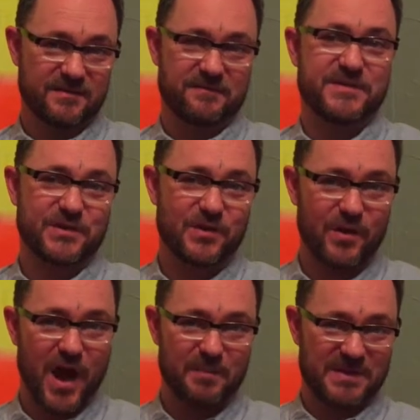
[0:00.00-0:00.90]
physical
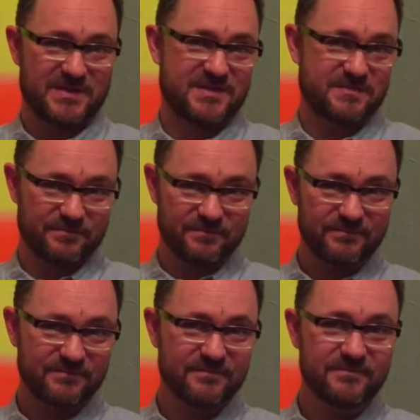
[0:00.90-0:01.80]
copies
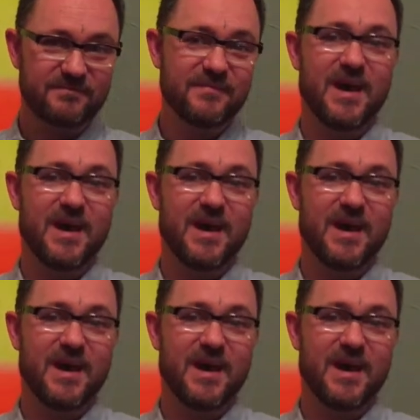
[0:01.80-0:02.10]
mm-hmm.